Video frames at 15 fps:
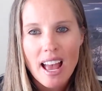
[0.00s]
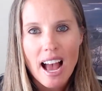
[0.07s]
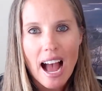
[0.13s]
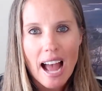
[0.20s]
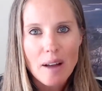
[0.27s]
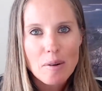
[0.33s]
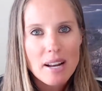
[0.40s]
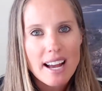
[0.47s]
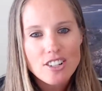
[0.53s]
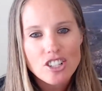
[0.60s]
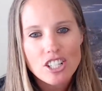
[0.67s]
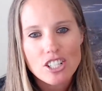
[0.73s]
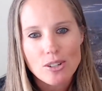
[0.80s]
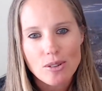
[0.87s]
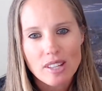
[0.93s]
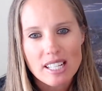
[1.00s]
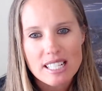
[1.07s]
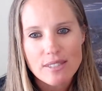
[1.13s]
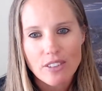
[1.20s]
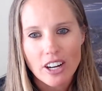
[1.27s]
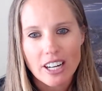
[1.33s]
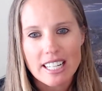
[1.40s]
I would actually do things
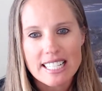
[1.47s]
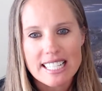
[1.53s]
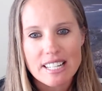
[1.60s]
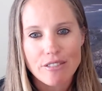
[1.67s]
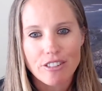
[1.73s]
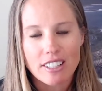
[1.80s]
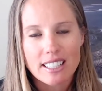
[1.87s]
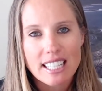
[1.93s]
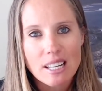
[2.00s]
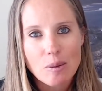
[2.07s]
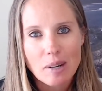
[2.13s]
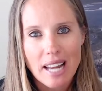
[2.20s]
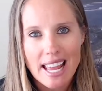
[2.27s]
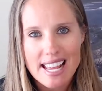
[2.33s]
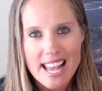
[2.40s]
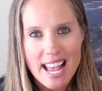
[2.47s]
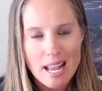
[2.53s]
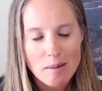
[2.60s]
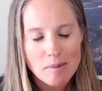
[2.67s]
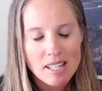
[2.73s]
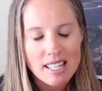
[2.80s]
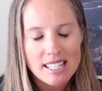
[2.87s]
very differently when I
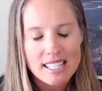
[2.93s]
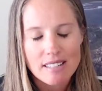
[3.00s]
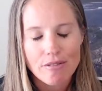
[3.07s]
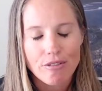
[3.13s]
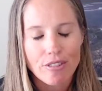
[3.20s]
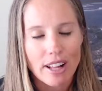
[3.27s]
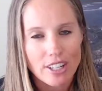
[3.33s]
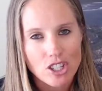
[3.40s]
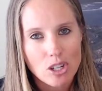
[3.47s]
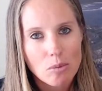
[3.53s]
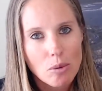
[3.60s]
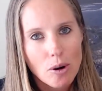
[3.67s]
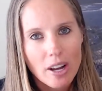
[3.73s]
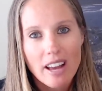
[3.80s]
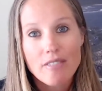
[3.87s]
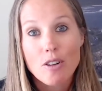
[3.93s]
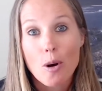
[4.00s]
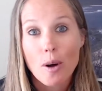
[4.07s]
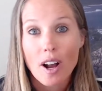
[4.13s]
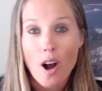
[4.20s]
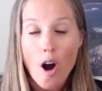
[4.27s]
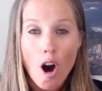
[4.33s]
came to this inflection point of
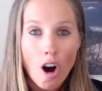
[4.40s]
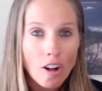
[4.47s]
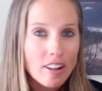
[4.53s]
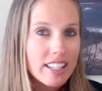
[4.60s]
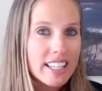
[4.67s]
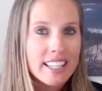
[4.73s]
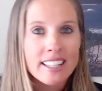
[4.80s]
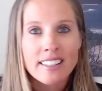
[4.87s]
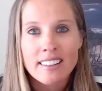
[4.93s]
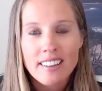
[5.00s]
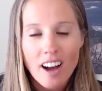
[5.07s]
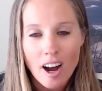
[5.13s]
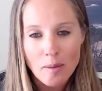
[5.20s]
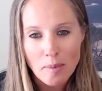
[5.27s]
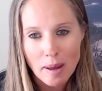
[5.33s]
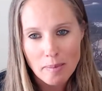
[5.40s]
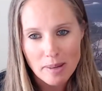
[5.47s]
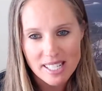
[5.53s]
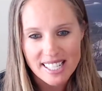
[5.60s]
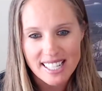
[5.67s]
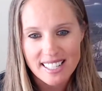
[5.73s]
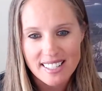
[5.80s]
going all in on my
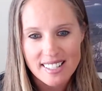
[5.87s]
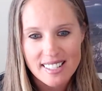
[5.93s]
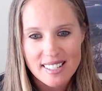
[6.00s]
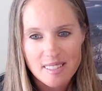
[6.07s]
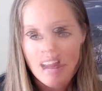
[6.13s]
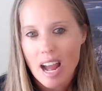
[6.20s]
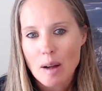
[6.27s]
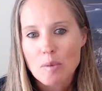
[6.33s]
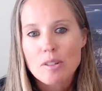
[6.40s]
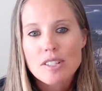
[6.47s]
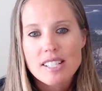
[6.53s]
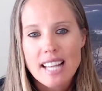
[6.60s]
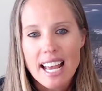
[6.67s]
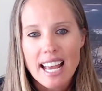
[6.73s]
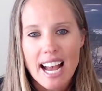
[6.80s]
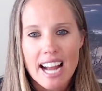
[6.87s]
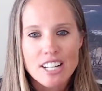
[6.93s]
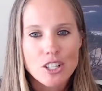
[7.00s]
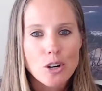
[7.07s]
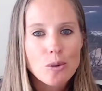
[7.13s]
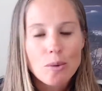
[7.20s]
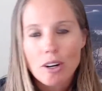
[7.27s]
business. I will say I
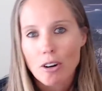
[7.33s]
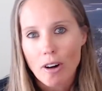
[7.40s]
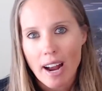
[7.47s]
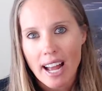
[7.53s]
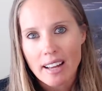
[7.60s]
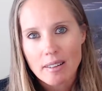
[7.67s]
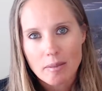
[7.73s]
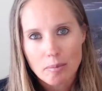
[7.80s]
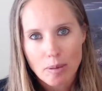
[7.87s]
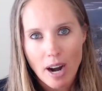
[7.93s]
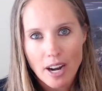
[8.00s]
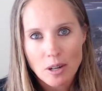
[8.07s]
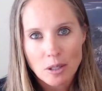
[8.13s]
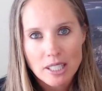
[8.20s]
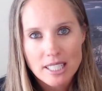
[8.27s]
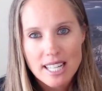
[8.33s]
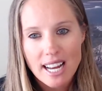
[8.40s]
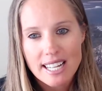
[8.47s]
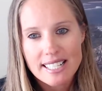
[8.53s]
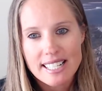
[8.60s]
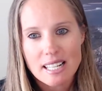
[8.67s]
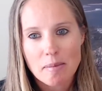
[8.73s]
don't regret
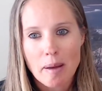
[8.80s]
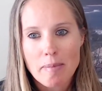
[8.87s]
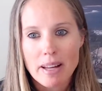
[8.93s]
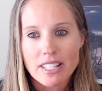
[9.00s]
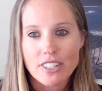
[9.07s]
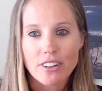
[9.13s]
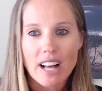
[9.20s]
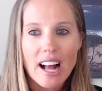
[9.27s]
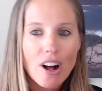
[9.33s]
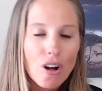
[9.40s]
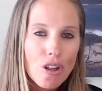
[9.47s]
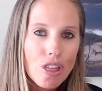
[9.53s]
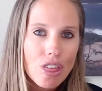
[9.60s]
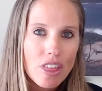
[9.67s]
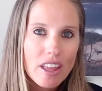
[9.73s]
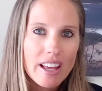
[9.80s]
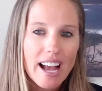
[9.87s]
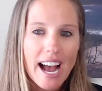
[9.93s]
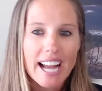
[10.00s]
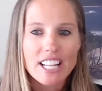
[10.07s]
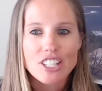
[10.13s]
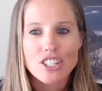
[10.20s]
prioritizing my mental health.
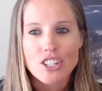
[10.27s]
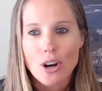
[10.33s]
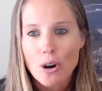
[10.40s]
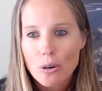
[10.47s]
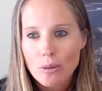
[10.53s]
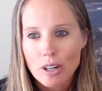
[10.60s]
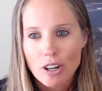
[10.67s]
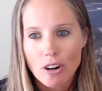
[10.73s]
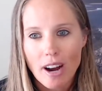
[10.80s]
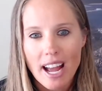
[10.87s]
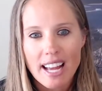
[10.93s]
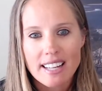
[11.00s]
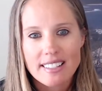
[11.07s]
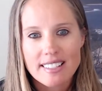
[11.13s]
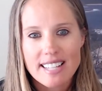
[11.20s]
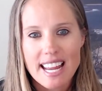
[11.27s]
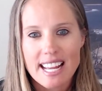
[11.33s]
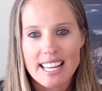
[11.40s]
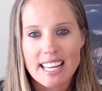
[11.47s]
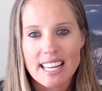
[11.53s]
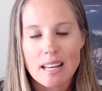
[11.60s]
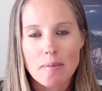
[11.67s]
I don't regret
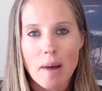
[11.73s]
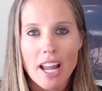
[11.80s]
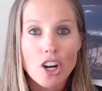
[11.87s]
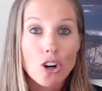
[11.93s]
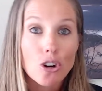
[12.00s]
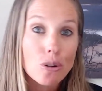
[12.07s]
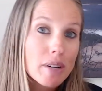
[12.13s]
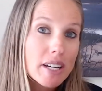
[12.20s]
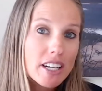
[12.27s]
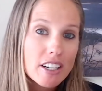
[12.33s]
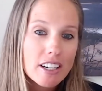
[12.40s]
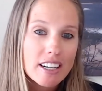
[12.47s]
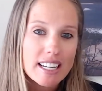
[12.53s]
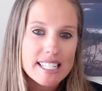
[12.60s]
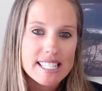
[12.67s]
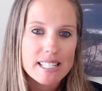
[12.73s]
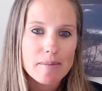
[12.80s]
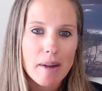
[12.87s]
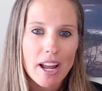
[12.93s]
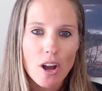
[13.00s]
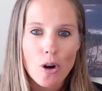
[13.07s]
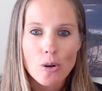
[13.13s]
taking my career into
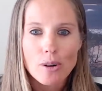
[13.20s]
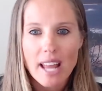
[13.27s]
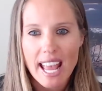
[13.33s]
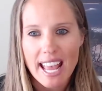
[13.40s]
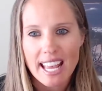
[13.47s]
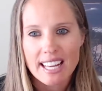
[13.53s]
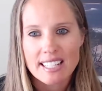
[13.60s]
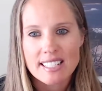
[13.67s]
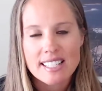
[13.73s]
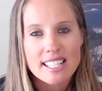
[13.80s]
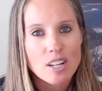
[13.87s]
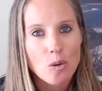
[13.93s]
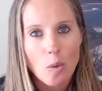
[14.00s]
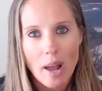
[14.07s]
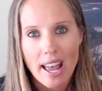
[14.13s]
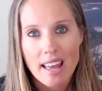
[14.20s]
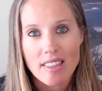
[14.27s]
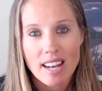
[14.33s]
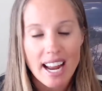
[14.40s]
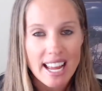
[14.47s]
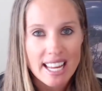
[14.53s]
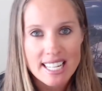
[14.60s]
my own hands in a way that
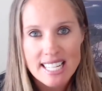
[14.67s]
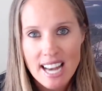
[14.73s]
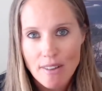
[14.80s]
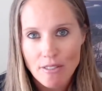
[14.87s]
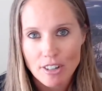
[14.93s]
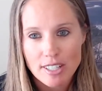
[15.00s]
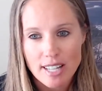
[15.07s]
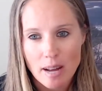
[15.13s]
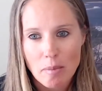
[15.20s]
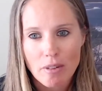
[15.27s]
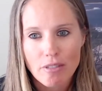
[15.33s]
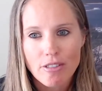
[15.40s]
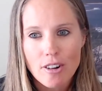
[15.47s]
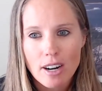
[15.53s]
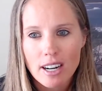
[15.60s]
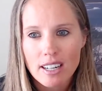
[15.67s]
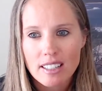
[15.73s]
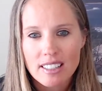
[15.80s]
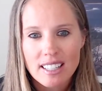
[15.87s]
I had never done before.